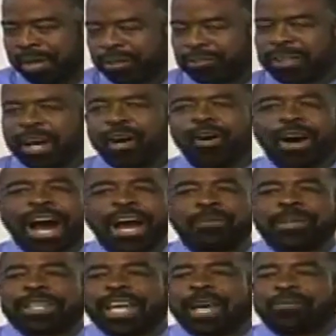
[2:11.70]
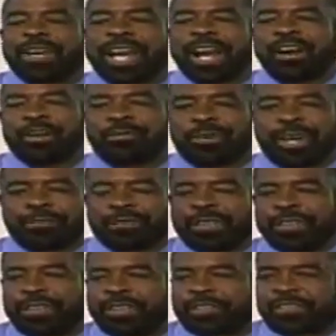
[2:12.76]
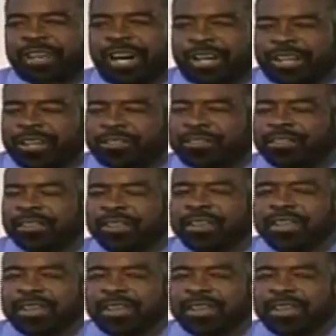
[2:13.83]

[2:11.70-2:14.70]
So I became the errand boy for the disc jockeys.